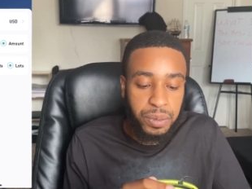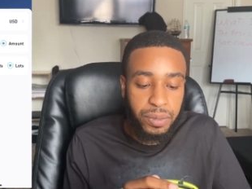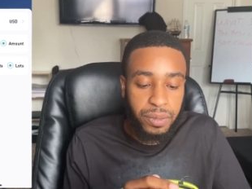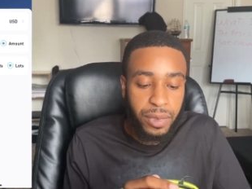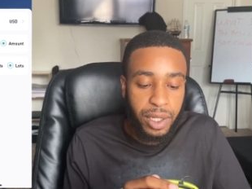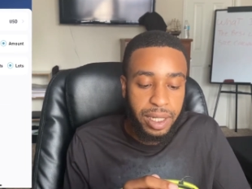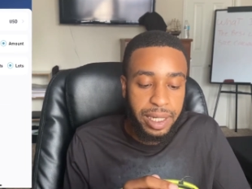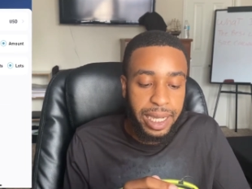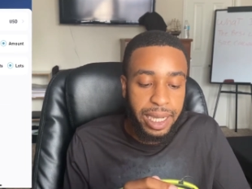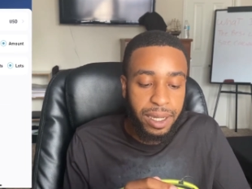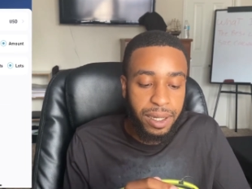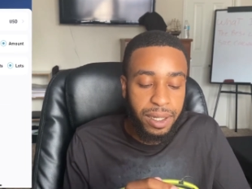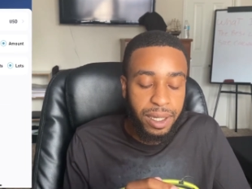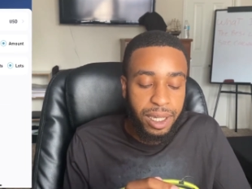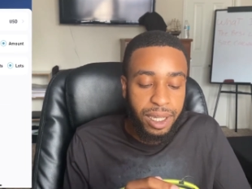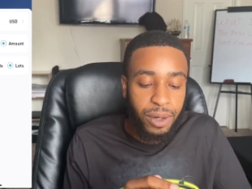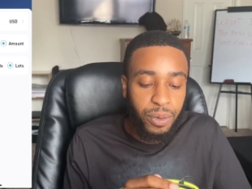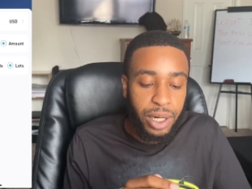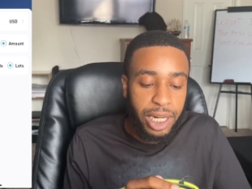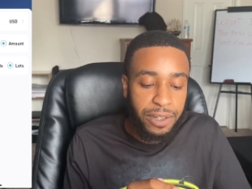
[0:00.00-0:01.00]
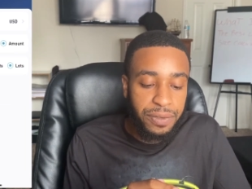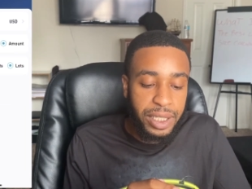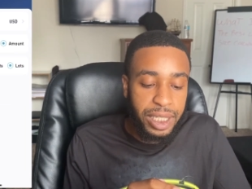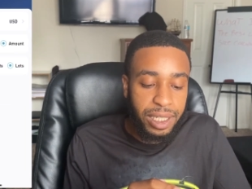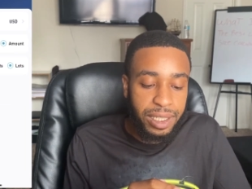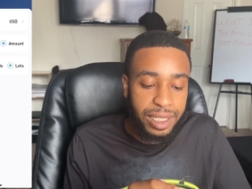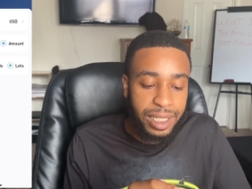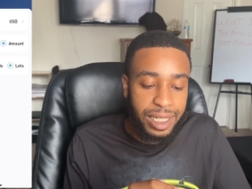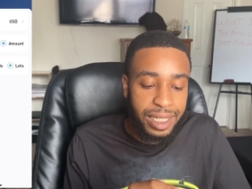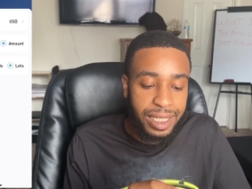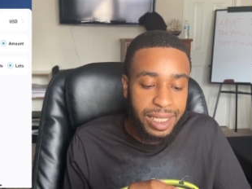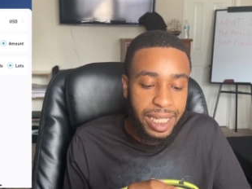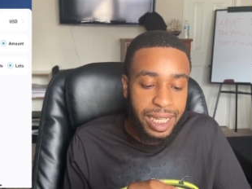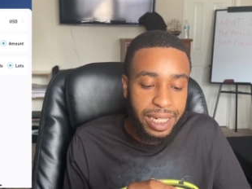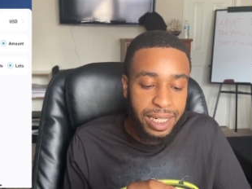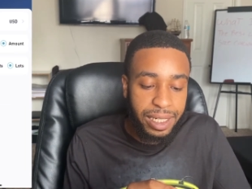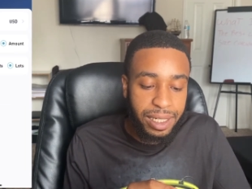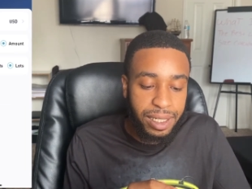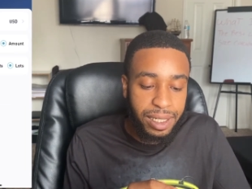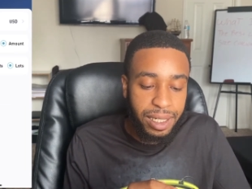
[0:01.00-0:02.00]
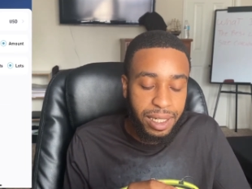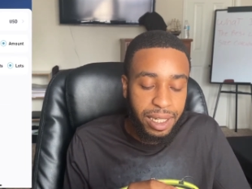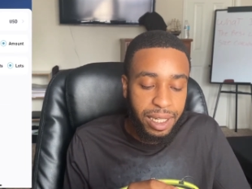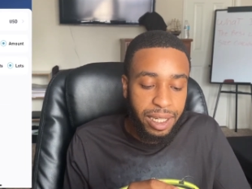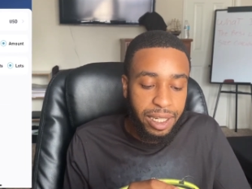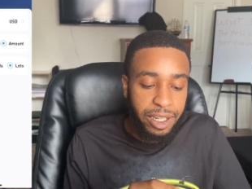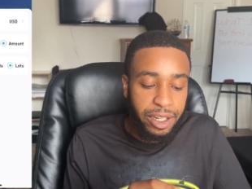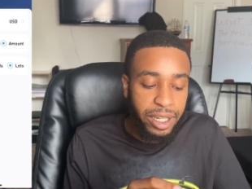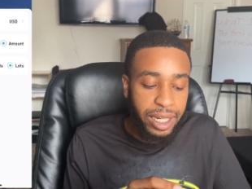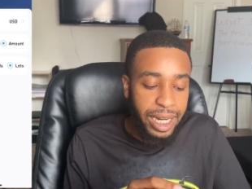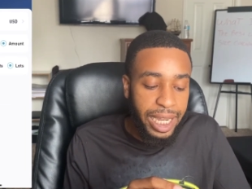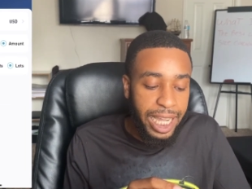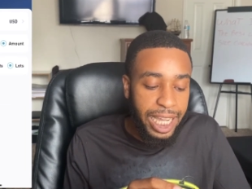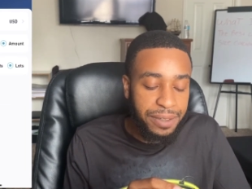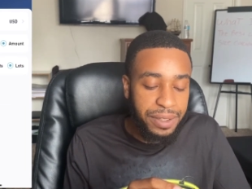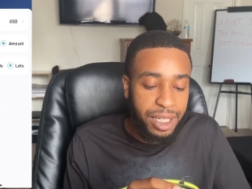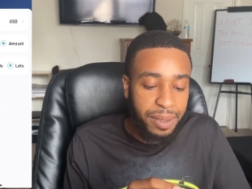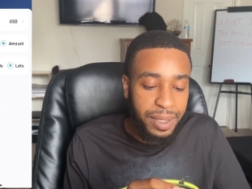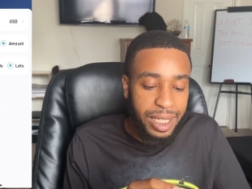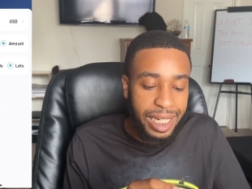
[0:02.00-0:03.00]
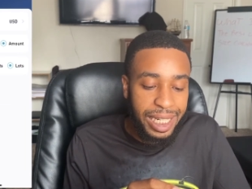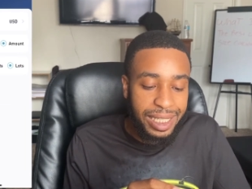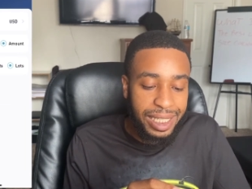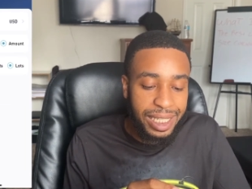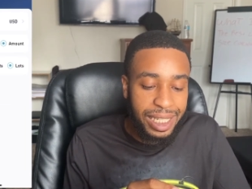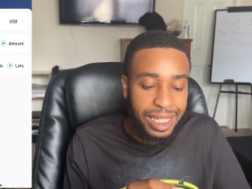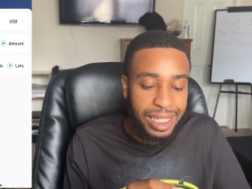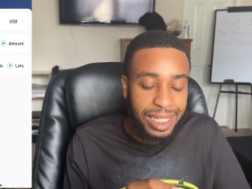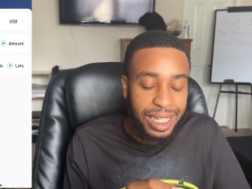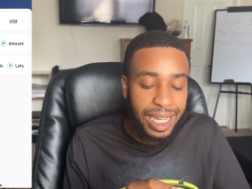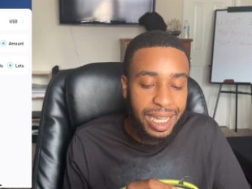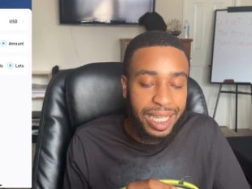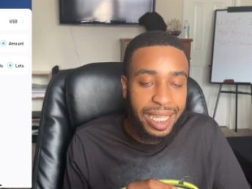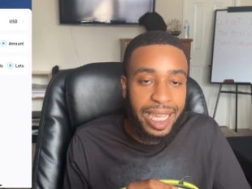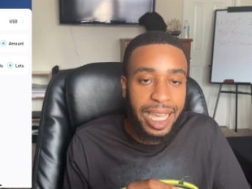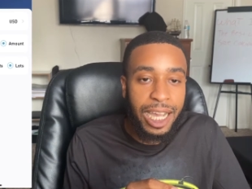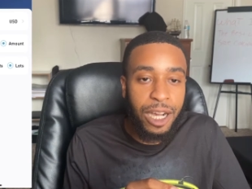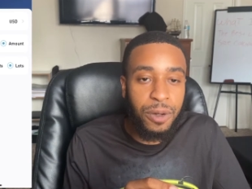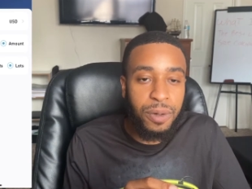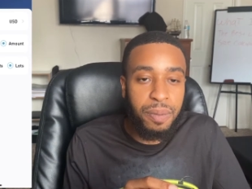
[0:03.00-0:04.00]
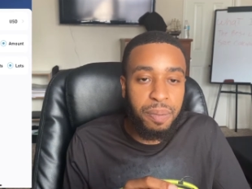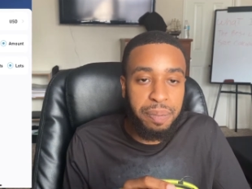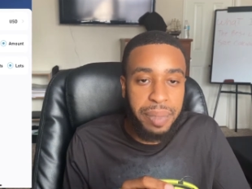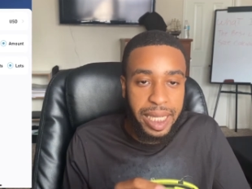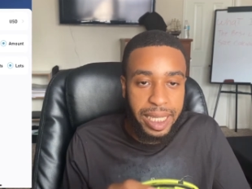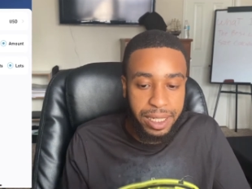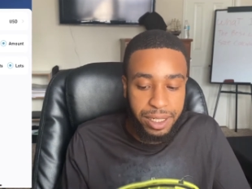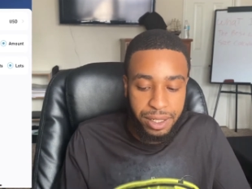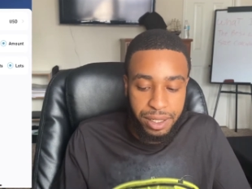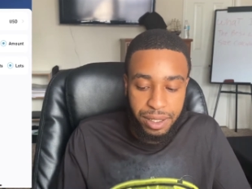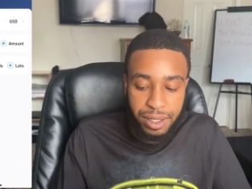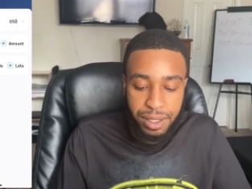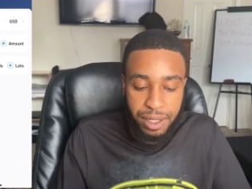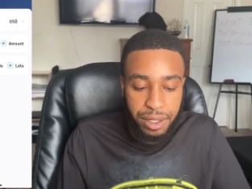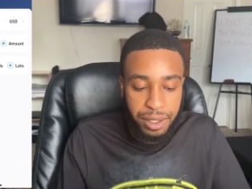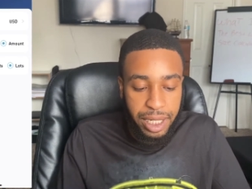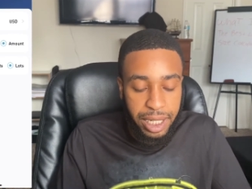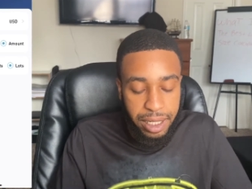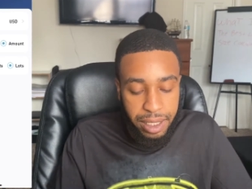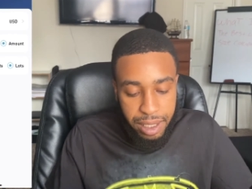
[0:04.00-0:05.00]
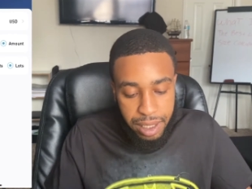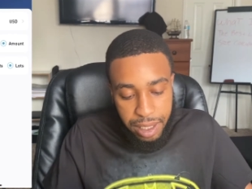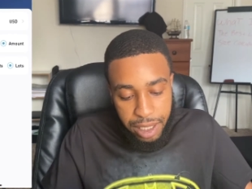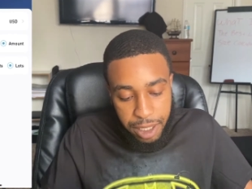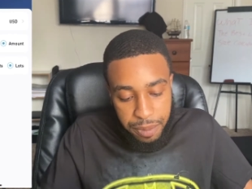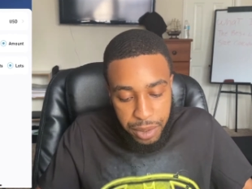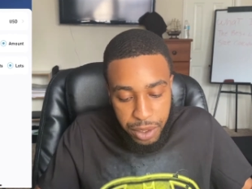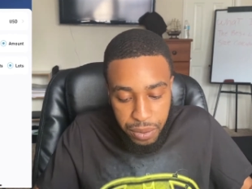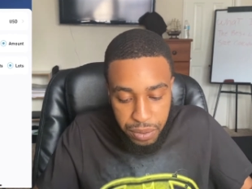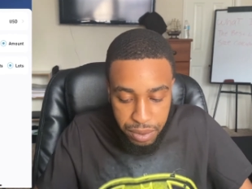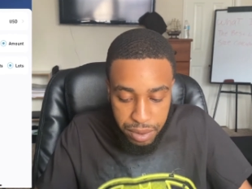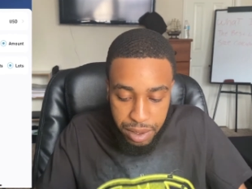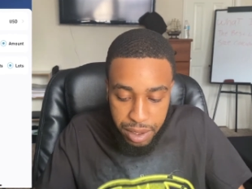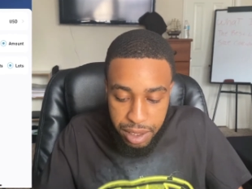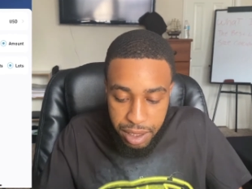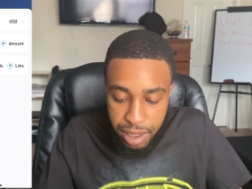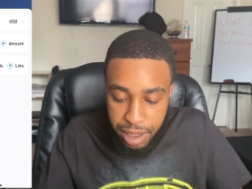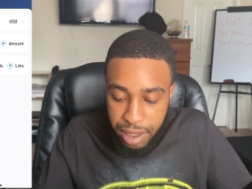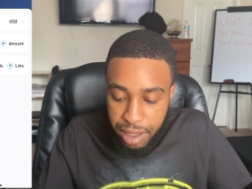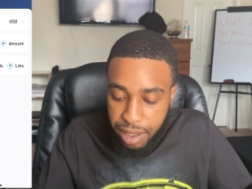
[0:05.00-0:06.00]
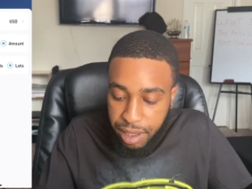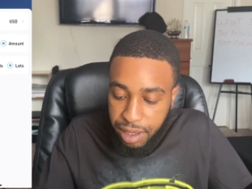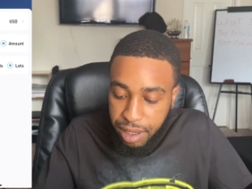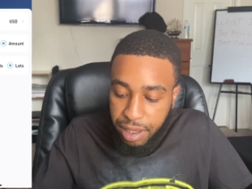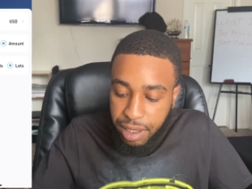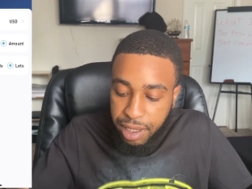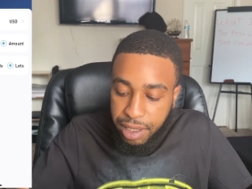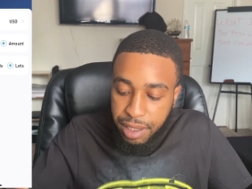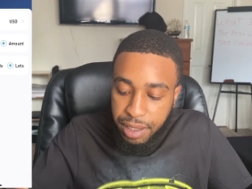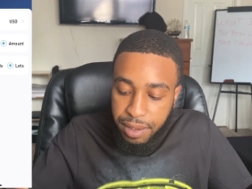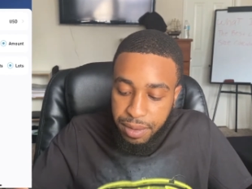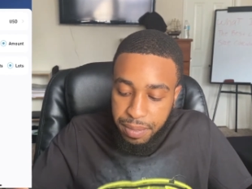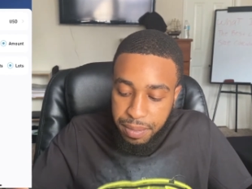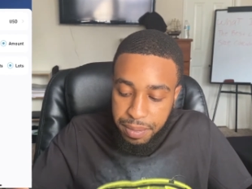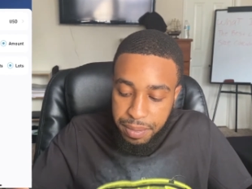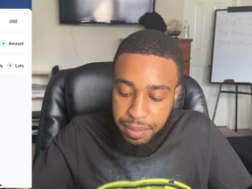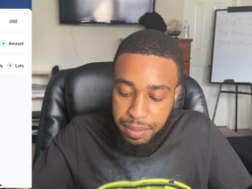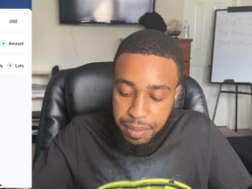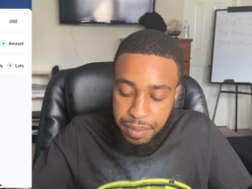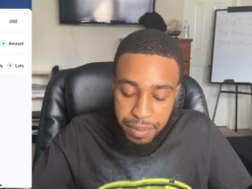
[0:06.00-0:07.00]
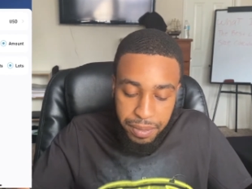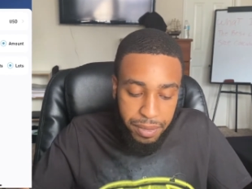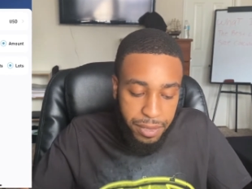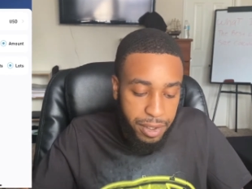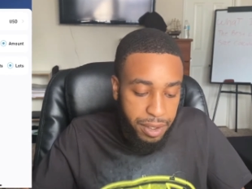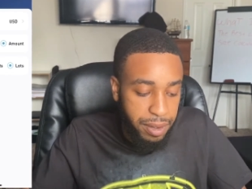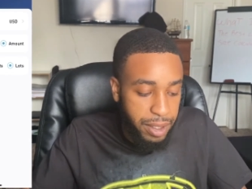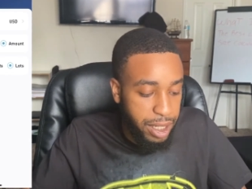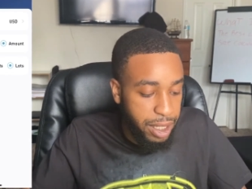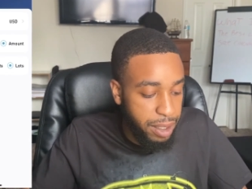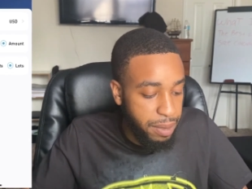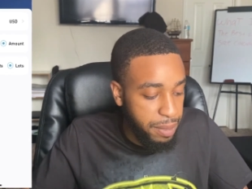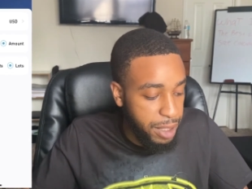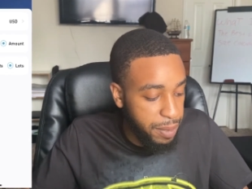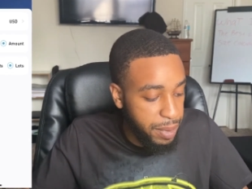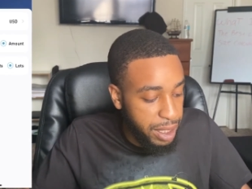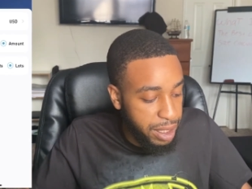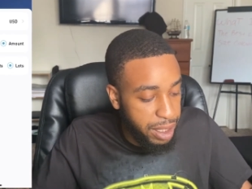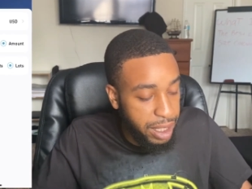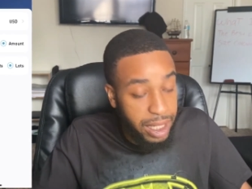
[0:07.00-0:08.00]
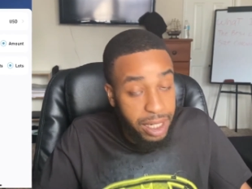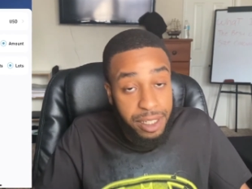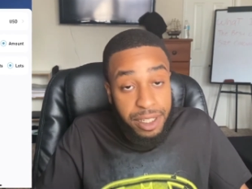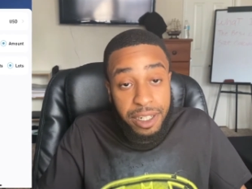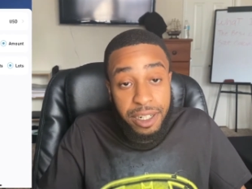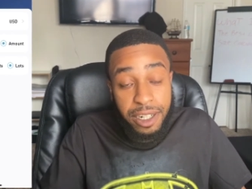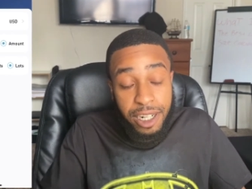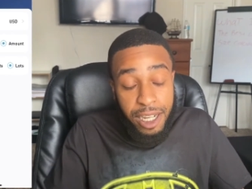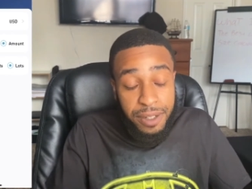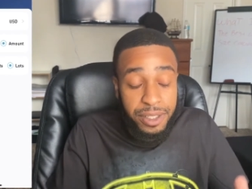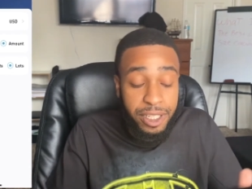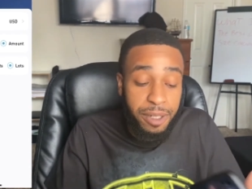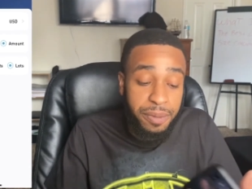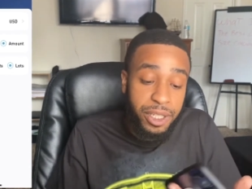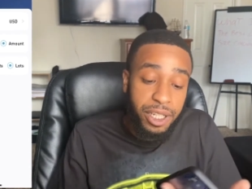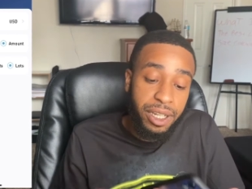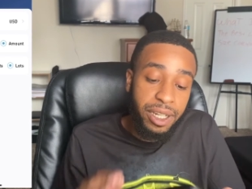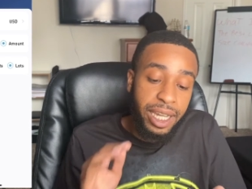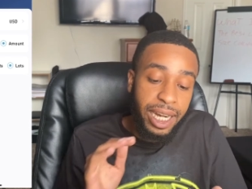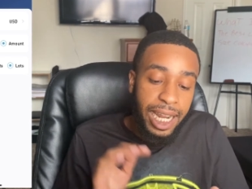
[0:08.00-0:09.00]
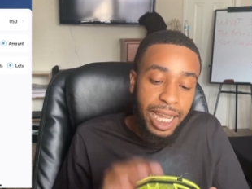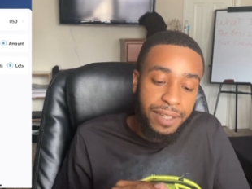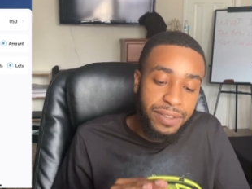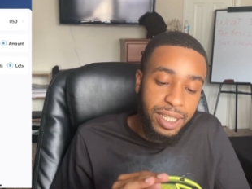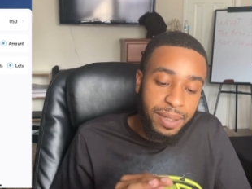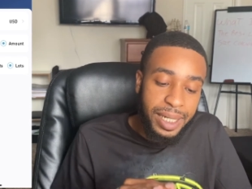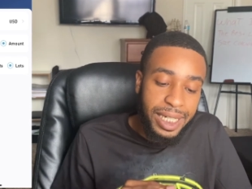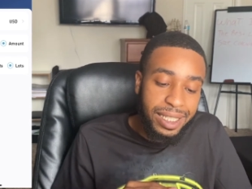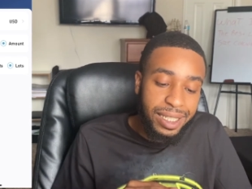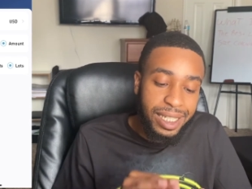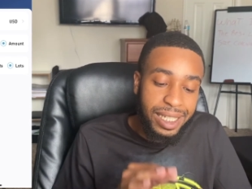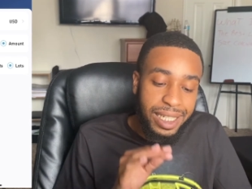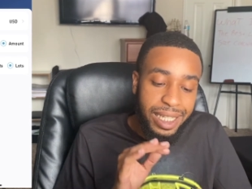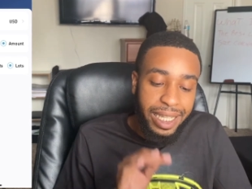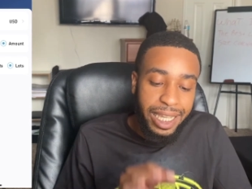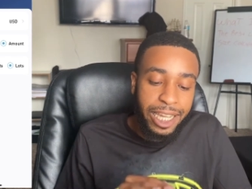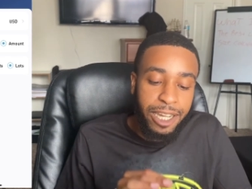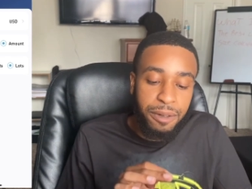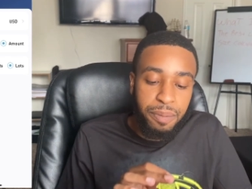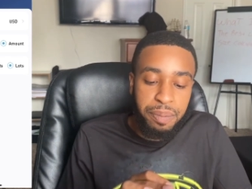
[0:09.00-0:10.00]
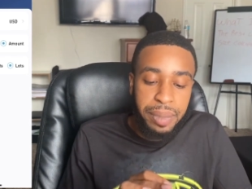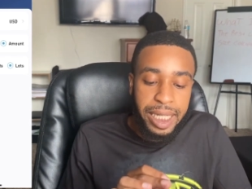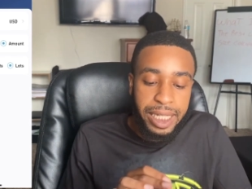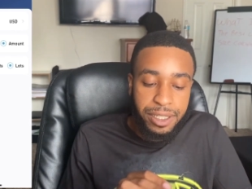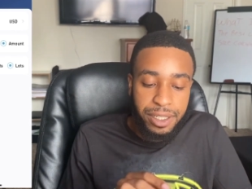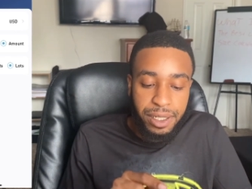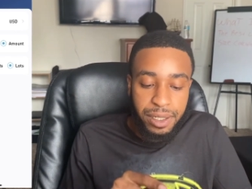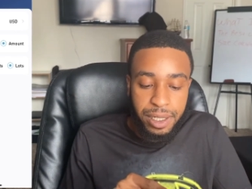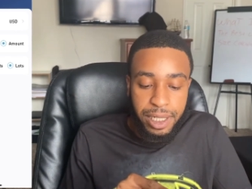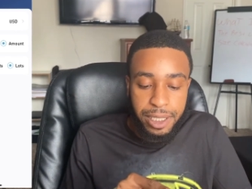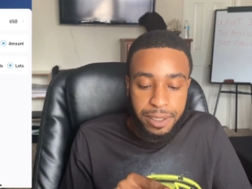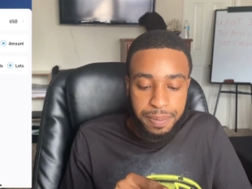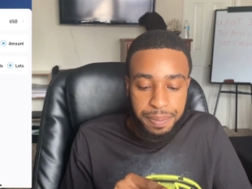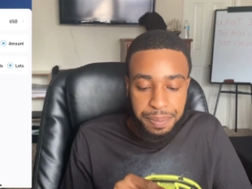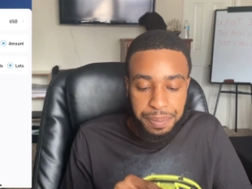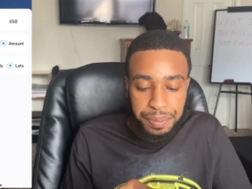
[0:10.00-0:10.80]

Now, whenever you go to the settings, you're gonna have something that says account base, okay? Give me 1 second. Right, my bad, I had to turn off something. So you're gonna have something that says account base, okay?